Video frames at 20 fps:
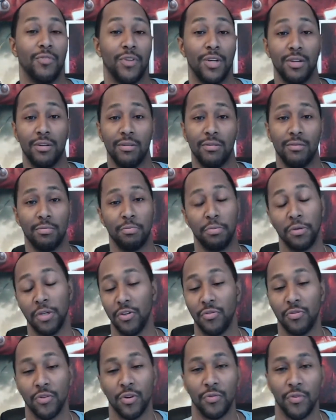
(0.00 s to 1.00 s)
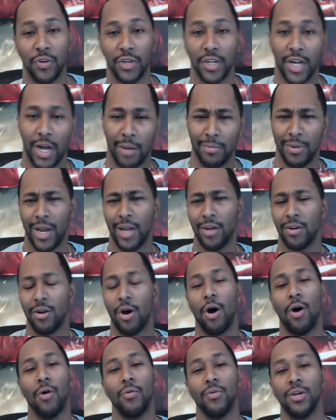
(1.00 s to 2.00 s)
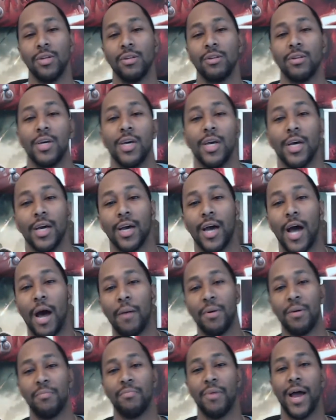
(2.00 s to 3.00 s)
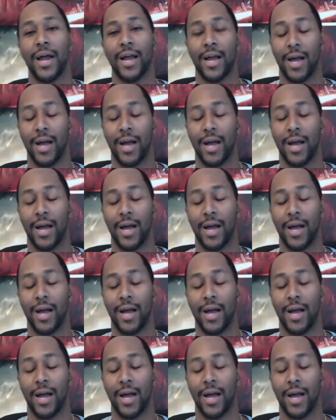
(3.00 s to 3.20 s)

And please feel free to comment. I'd always comment back.